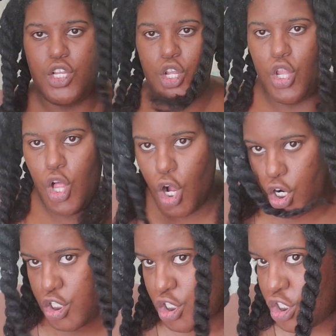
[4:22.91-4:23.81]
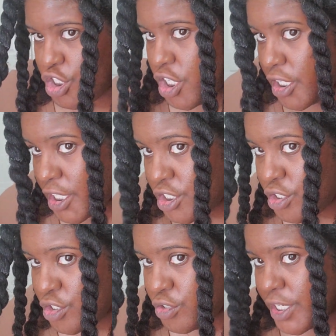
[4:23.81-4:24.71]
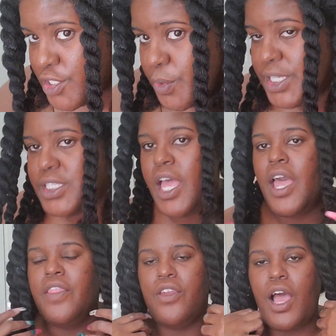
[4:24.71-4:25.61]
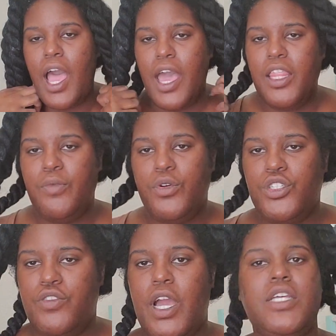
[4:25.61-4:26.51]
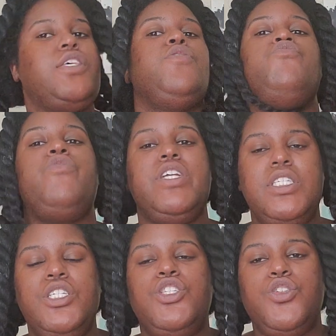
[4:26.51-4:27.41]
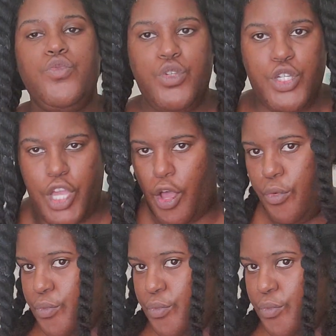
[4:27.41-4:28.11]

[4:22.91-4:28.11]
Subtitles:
large, chunky 2-strand twists that are highly moisturized and ready to go.